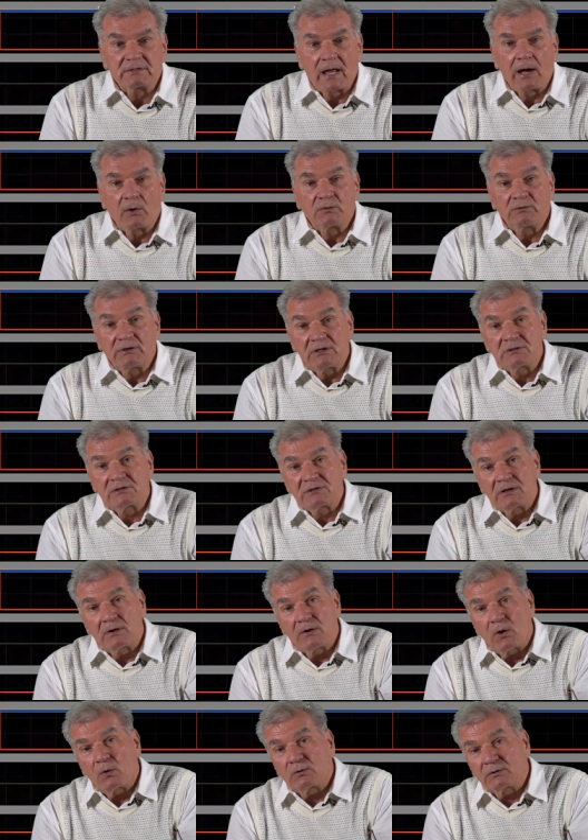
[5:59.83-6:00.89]
now DC
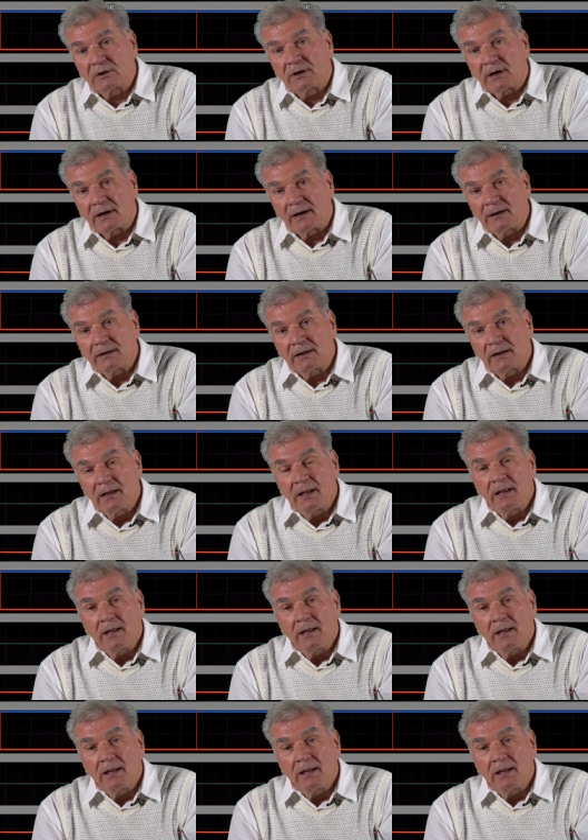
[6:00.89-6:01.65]
load current